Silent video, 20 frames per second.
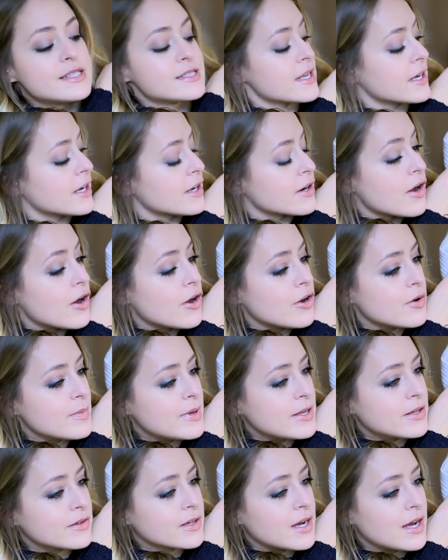It's like an
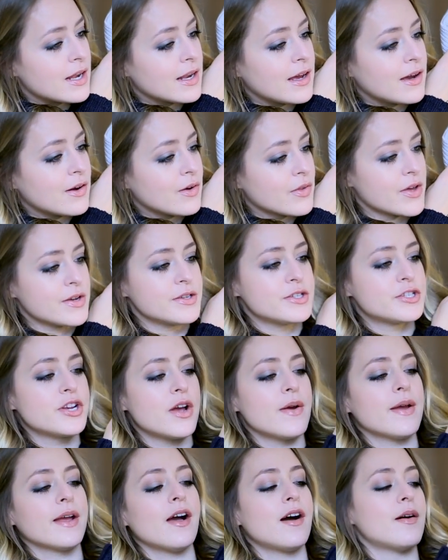oatmeal colour, although it's
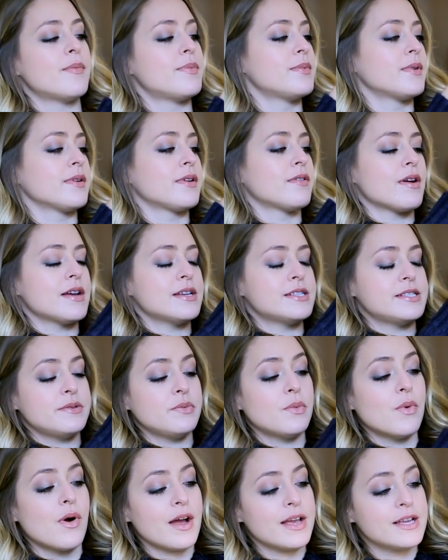showing up crazy
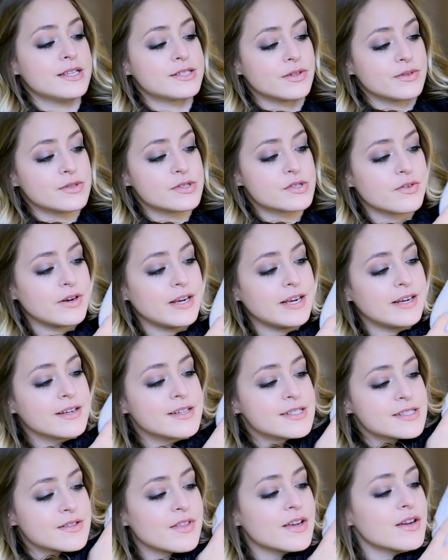white on screen
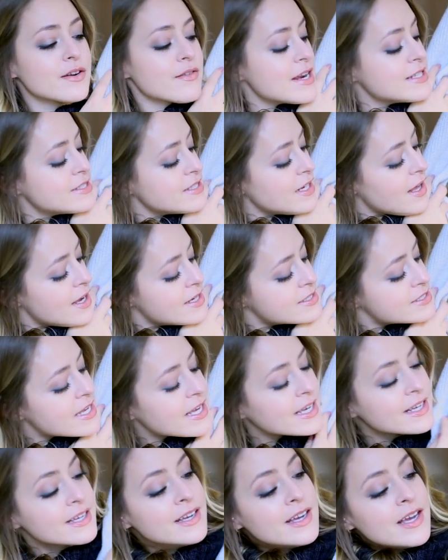because of the crazy
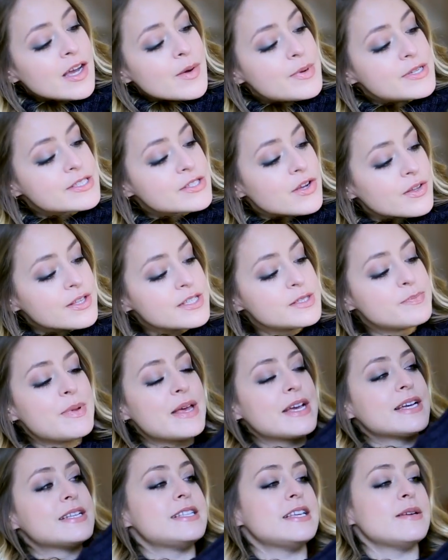lighting. But it's got these
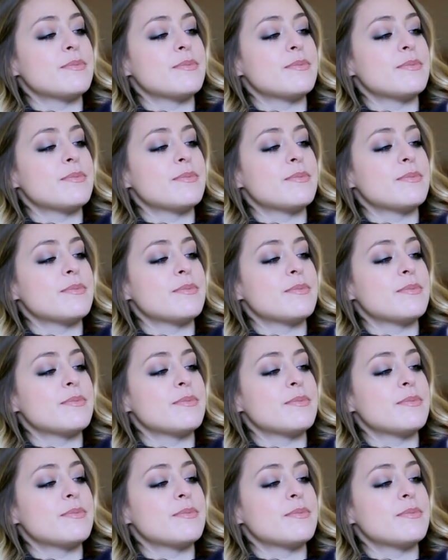big